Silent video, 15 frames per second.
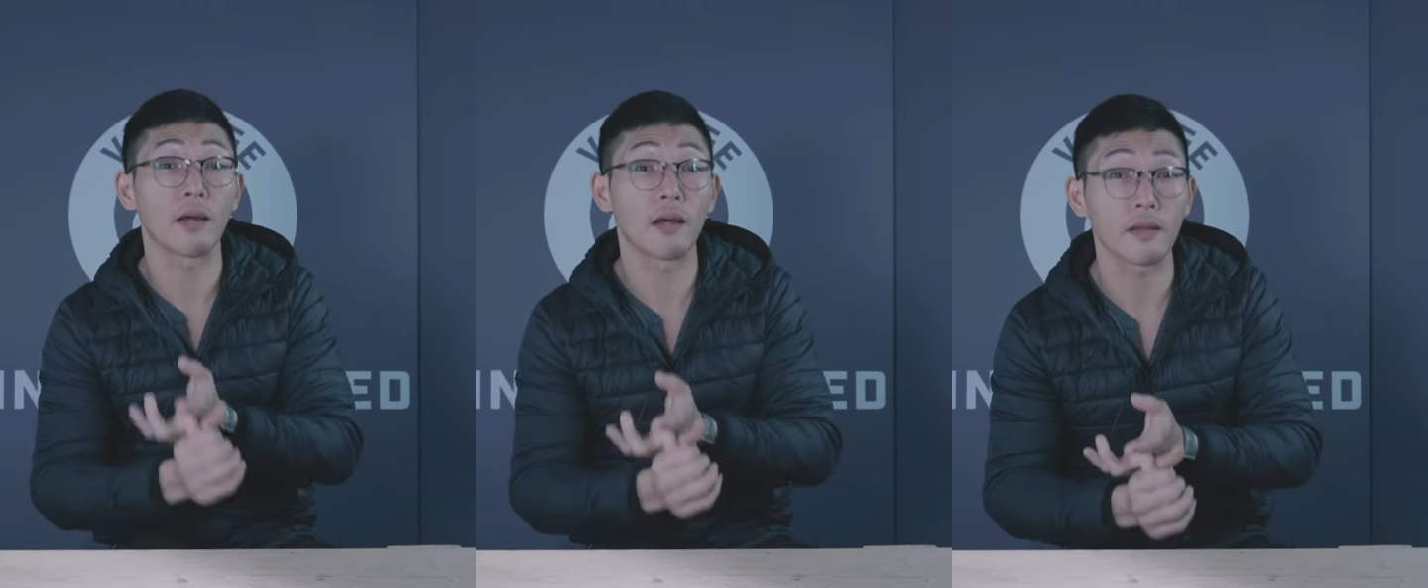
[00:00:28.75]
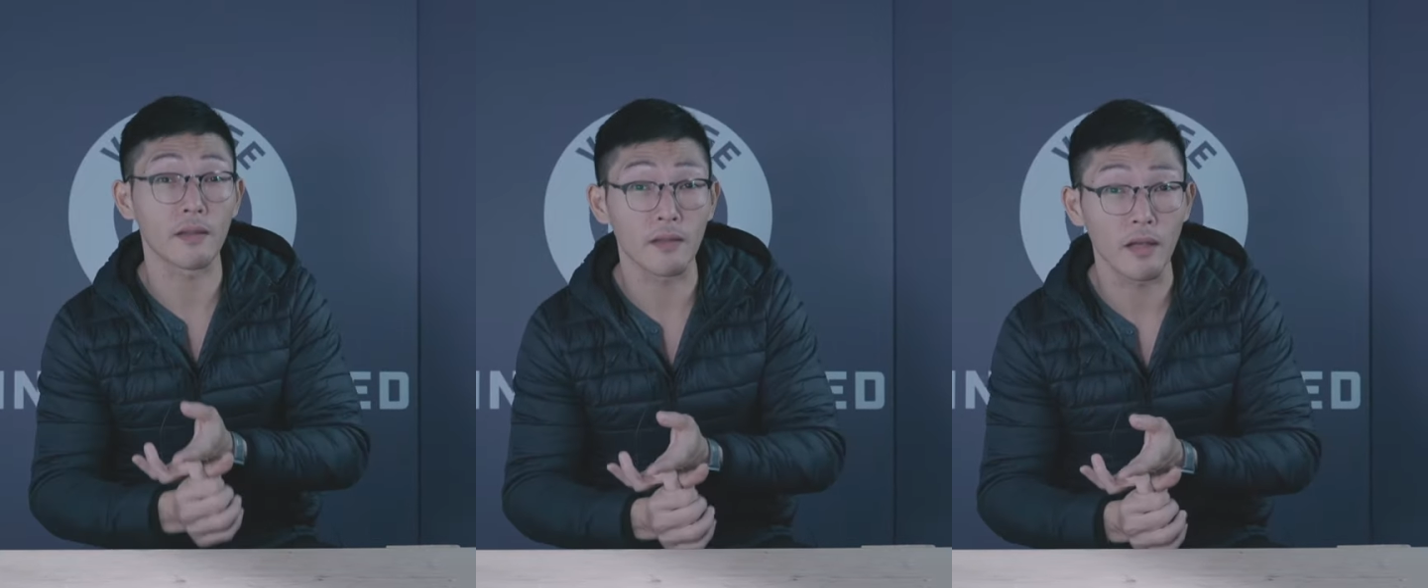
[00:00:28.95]

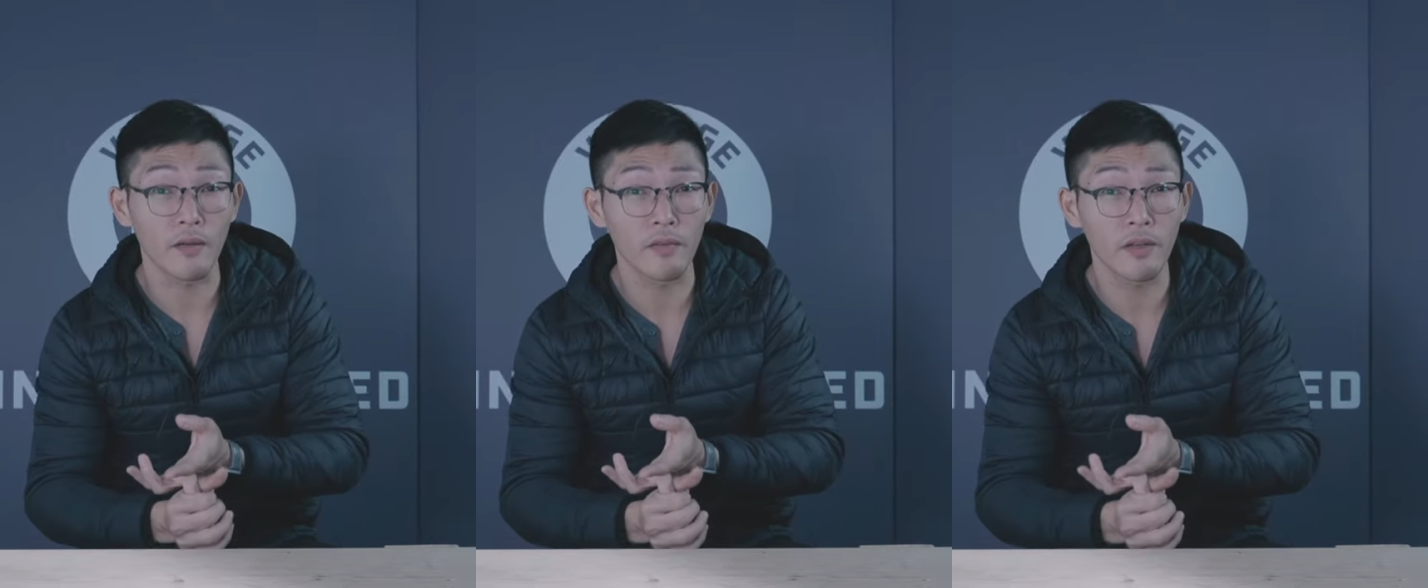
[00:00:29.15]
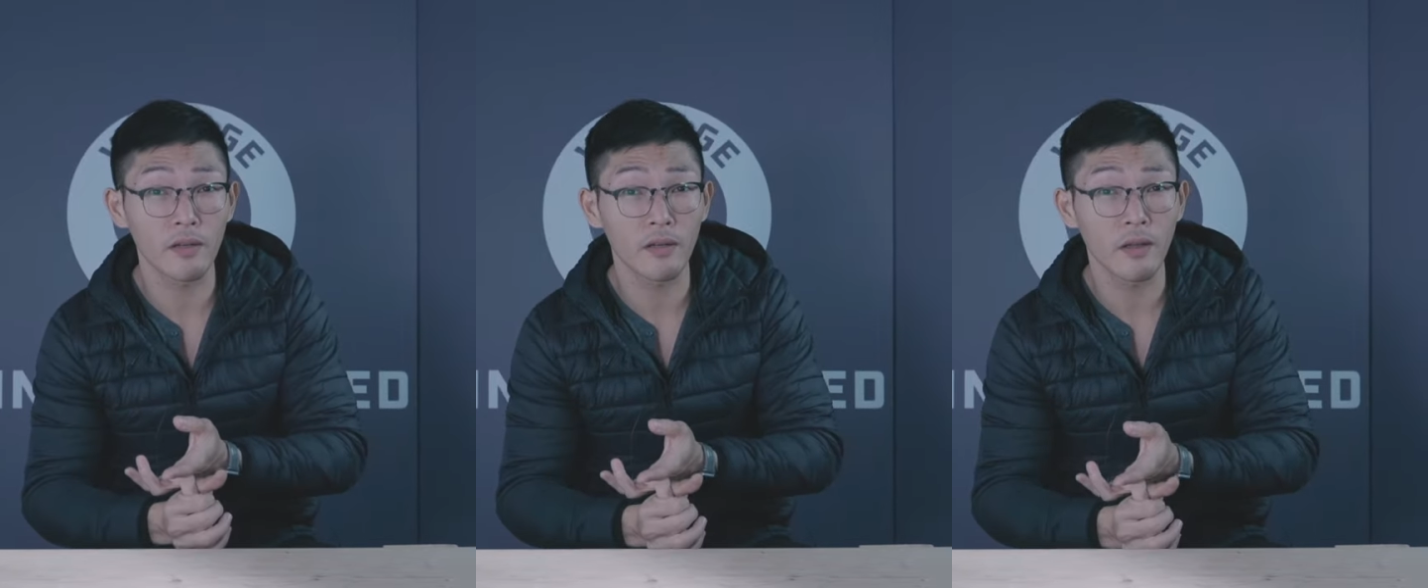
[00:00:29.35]

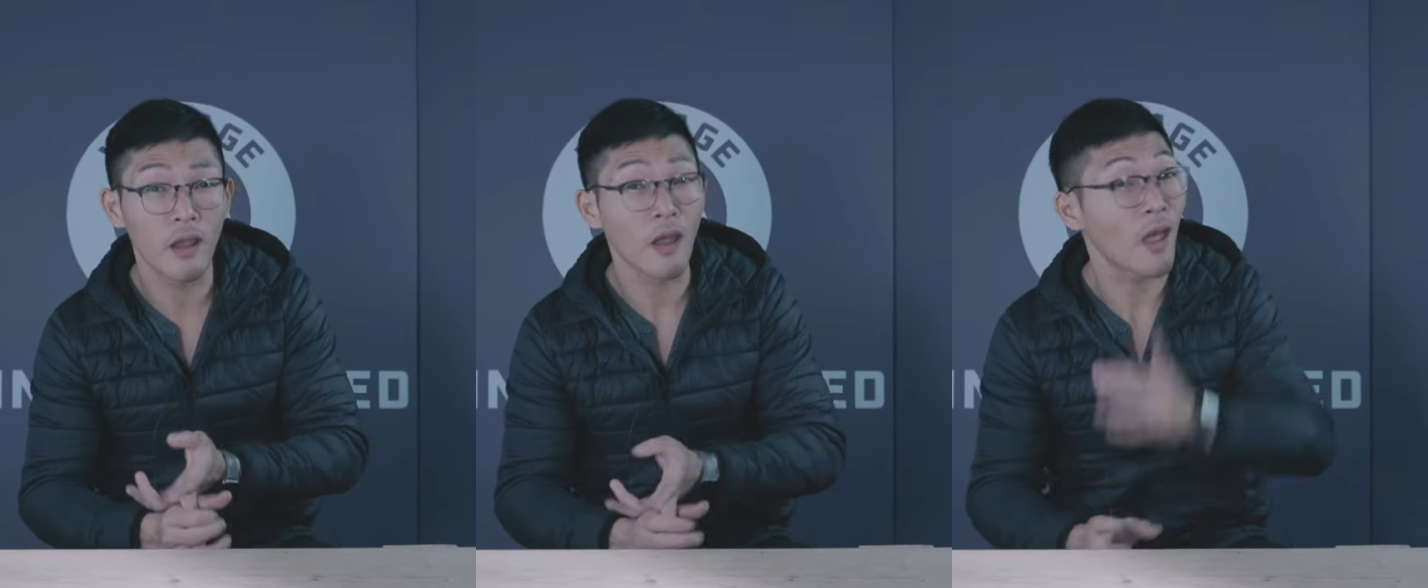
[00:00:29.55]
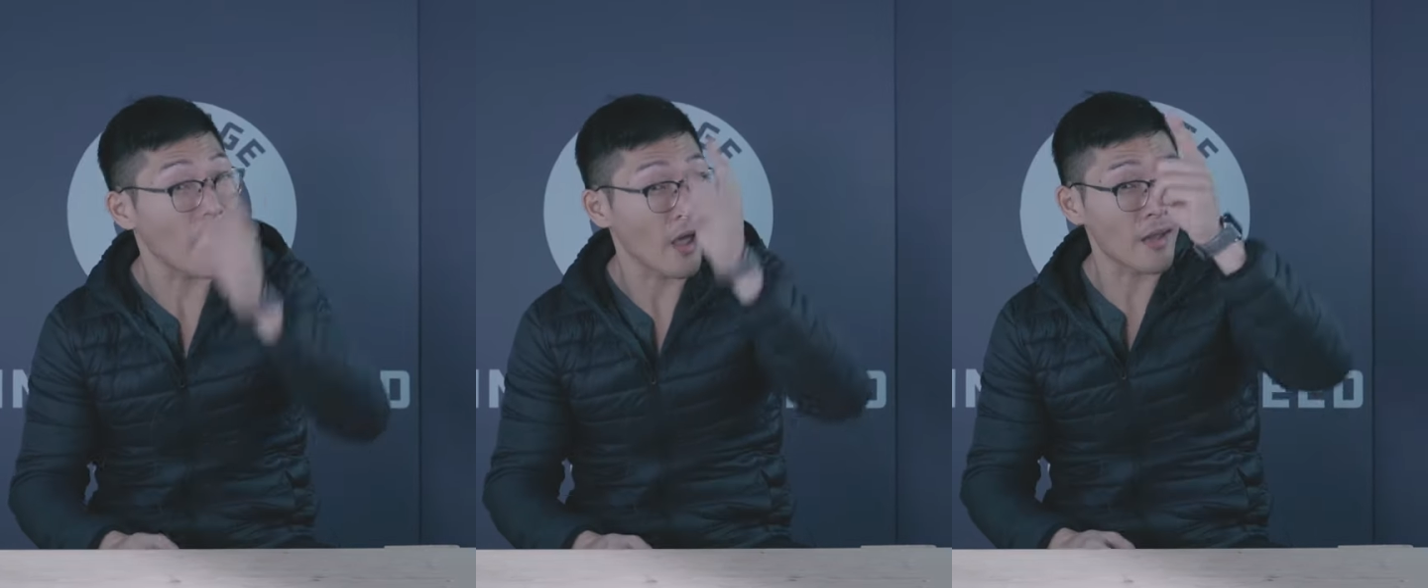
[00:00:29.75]
911
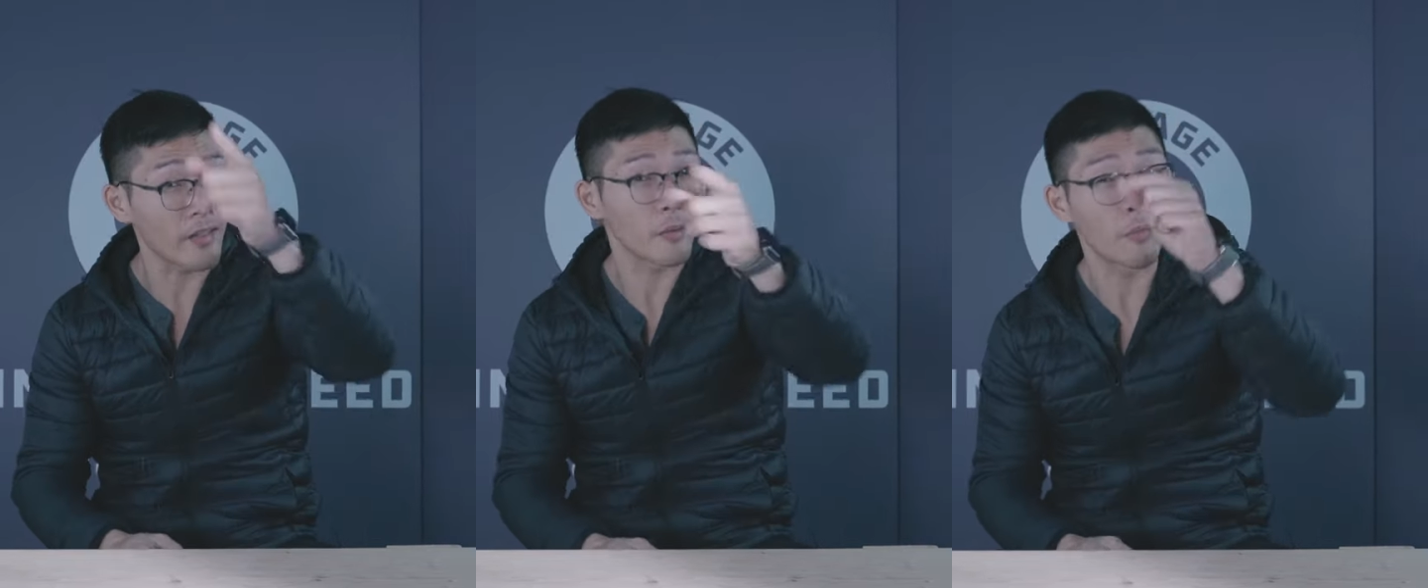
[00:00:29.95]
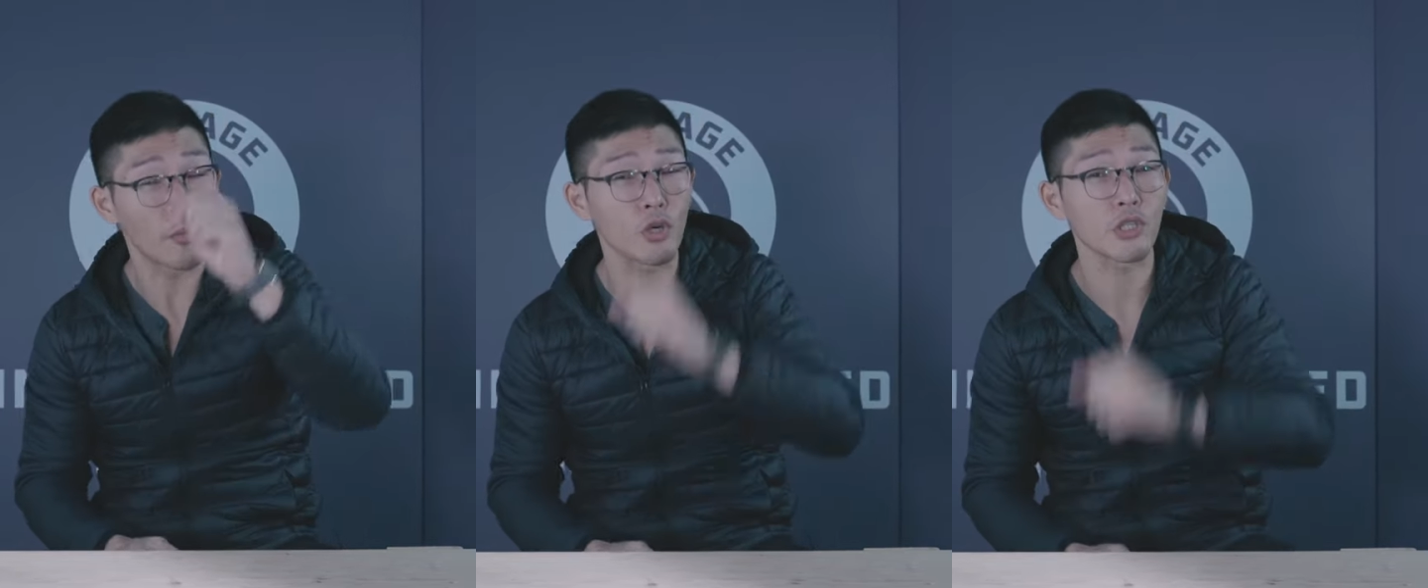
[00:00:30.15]
and
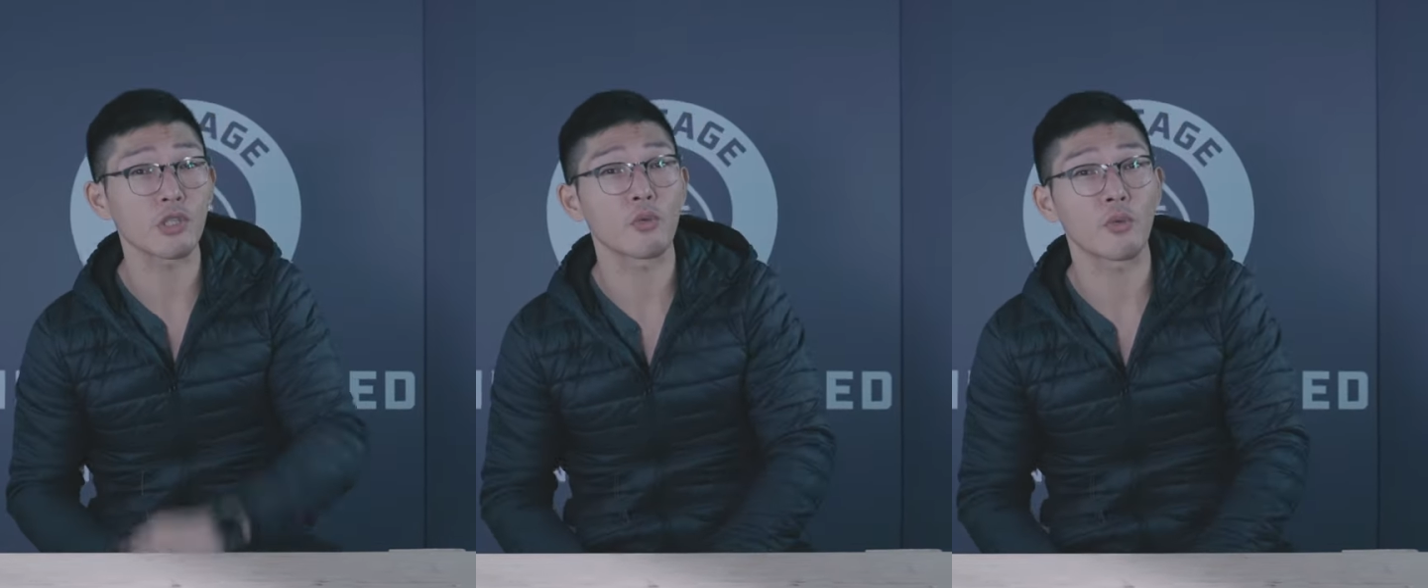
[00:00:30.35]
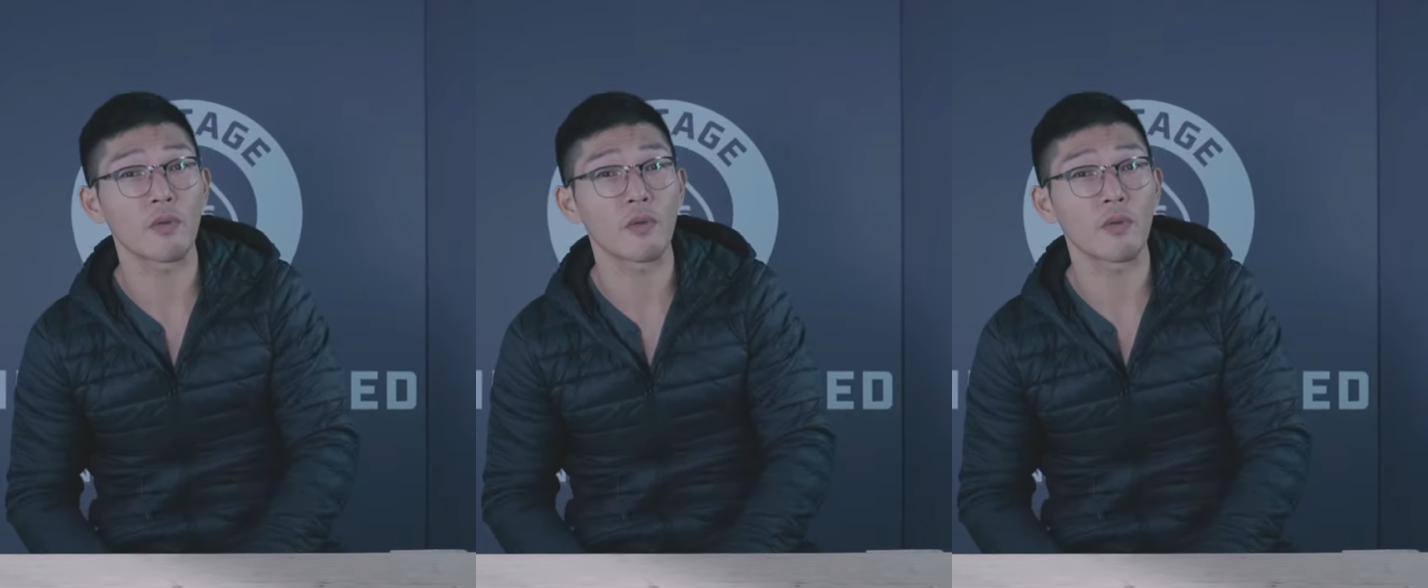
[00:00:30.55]
the Porsche